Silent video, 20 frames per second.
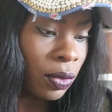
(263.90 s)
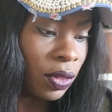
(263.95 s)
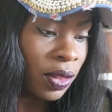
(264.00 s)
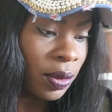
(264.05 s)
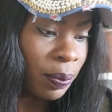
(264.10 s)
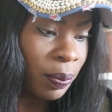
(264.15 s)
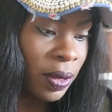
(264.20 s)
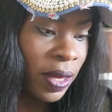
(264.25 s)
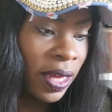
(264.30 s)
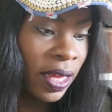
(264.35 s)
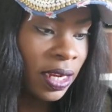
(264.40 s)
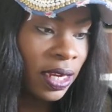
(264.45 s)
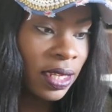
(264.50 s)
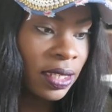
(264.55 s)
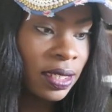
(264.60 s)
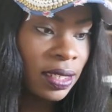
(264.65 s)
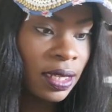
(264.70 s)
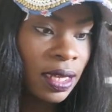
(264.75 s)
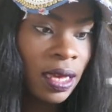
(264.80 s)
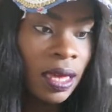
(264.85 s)
the
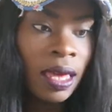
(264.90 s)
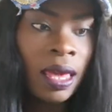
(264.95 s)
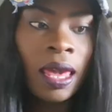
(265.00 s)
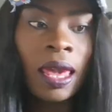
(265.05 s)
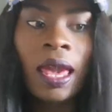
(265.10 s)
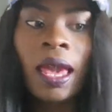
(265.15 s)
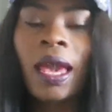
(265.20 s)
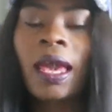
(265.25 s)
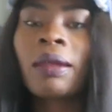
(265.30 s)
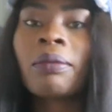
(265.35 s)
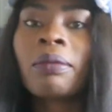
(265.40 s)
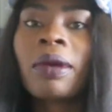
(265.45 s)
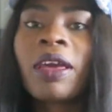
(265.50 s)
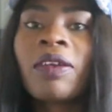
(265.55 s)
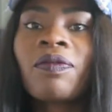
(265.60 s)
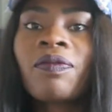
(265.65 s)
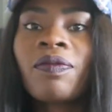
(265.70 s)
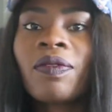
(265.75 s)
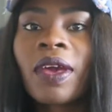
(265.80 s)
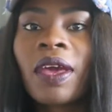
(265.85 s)
palette, and
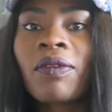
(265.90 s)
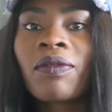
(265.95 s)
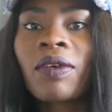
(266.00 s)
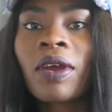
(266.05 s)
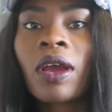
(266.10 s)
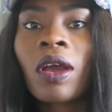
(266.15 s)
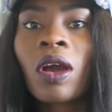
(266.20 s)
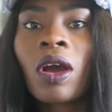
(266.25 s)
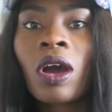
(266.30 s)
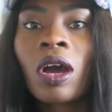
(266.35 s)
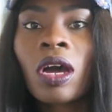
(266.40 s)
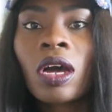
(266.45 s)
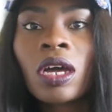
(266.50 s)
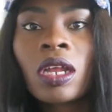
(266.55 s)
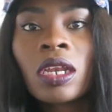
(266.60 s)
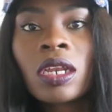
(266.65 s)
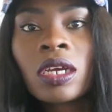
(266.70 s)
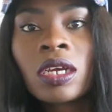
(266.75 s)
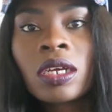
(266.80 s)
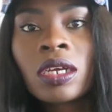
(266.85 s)
my favorite
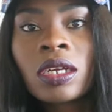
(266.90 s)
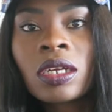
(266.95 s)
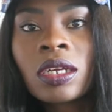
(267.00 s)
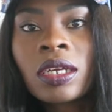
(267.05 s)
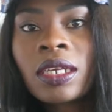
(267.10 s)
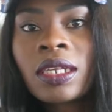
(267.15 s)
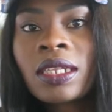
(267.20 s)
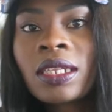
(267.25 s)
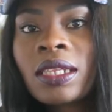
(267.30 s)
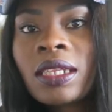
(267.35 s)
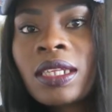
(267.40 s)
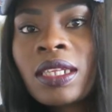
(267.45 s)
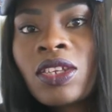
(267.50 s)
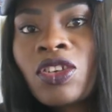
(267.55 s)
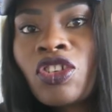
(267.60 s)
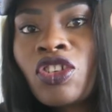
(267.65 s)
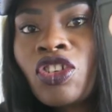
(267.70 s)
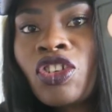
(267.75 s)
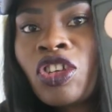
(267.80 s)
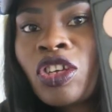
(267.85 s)
color is this
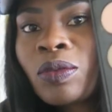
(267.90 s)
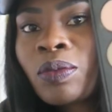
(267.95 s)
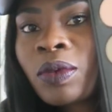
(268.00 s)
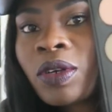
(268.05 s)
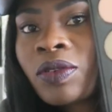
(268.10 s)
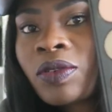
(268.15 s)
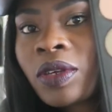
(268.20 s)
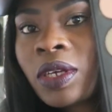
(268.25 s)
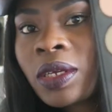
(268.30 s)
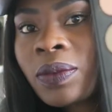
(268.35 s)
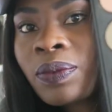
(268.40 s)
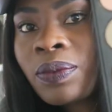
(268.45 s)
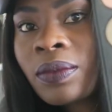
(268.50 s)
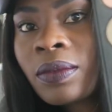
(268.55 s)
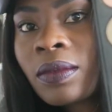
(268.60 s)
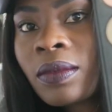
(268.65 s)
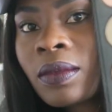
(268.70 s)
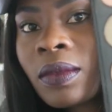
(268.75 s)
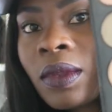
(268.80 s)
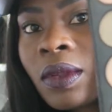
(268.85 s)
shimmery
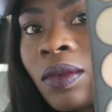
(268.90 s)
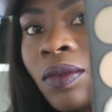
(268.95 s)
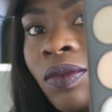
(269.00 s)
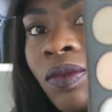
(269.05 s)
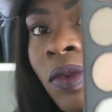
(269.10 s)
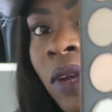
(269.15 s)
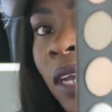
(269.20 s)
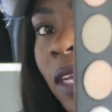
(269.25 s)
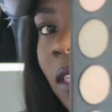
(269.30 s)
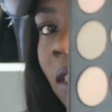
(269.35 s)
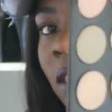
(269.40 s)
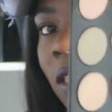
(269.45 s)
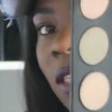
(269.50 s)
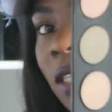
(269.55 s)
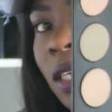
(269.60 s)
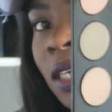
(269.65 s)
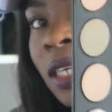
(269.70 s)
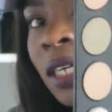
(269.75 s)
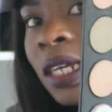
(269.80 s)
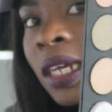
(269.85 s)
right
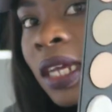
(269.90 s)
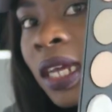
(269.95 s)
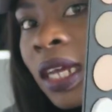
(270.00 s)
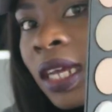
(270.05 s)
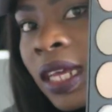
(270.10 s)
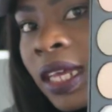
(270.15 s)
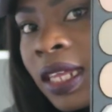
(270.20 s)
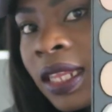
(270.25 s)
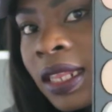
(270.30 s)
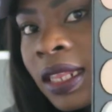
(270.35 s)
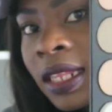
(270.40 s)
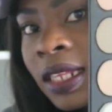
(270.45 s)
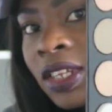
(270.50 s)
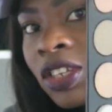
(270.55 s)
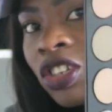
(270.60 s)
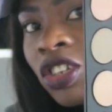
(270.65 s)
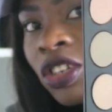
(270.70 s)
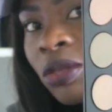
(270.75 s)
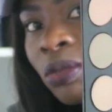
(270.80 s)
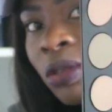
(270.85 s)
here and this
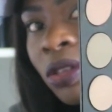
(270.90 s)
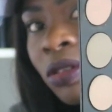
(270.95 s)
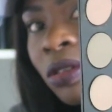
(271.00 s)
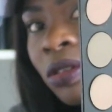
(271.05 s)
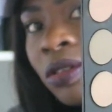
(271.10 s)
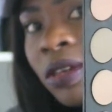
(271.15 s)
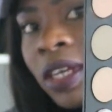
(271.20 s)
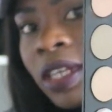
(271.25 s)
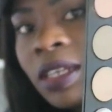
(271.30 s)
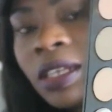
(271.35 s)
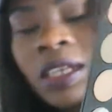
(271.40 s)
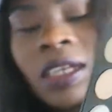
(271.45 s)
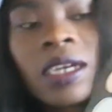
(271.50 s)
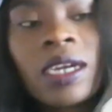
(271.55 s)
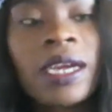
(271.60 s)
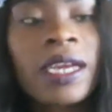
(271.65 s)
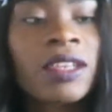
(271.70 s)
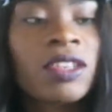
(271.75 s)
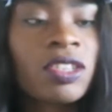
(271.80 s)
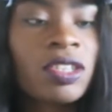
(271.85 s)
shimmery right
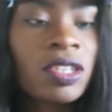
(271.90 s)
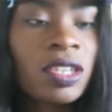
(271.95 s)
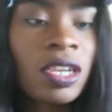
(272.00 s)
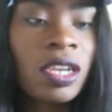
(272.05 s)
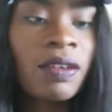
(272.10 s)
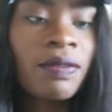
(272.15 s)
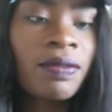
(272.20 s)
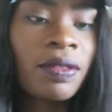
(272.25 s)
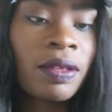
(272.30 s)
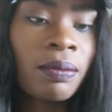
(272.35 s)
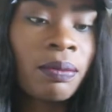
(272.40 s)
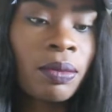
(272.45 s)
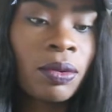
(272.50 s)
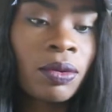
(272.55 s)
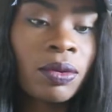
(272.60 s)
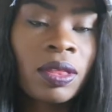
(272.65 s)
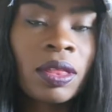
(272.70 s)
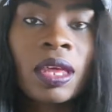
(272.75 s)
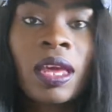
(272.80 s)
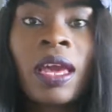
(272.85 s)
here. I just love them
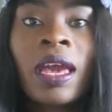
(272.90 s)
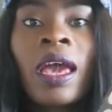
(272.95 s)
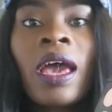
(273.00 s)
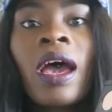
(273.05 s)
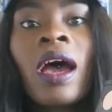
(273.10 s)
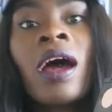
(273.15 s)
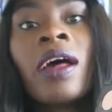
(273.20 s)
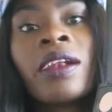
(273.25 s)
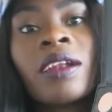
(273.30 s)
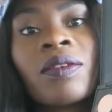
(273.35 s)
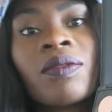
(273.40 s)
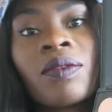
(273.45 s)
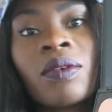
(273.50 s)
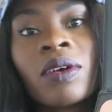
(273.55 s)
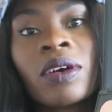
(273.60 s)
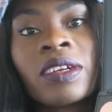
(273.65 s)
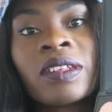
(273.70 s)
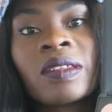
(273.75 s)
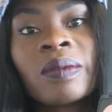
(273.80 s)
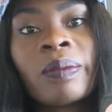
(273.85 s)
both, and of
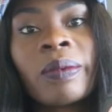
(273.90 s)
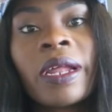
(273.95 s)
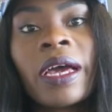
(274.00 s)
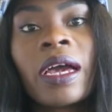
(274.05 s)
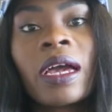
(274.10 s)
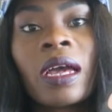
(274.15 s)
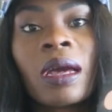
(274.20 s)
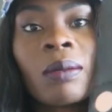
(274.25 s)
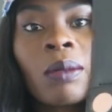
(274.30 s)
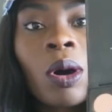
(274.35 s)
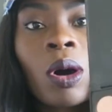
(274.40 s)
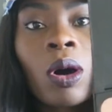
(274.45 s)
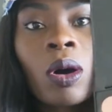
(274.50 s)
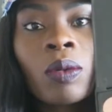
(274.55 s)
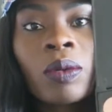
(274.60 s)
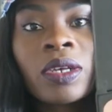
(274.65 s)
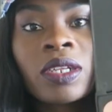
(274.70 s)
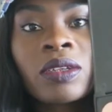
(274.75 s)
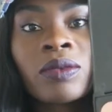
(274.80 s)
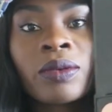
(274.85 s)
course black. I'm
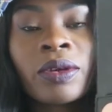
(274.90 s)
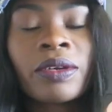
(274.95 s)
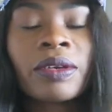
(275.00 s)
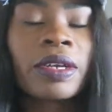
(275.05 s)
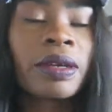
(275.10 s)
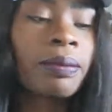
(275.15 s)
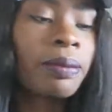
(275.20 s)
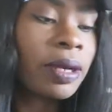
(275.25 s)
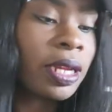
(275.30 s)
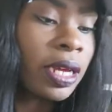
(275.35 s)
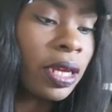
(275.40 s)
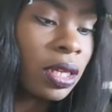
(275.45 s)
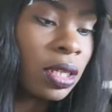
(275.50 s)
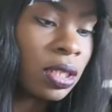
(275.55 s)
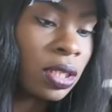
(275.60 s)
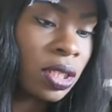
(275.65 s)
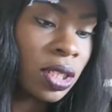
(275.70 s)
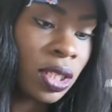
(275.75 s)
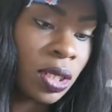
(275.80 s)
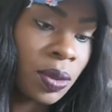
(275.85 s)
always wearing
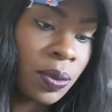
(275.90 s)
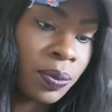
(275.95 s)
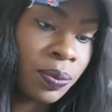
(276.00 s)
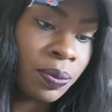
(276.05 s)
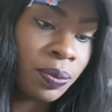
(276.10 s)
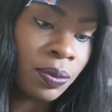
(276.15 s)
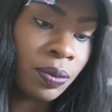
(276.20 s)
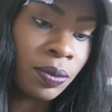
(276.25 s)
black, so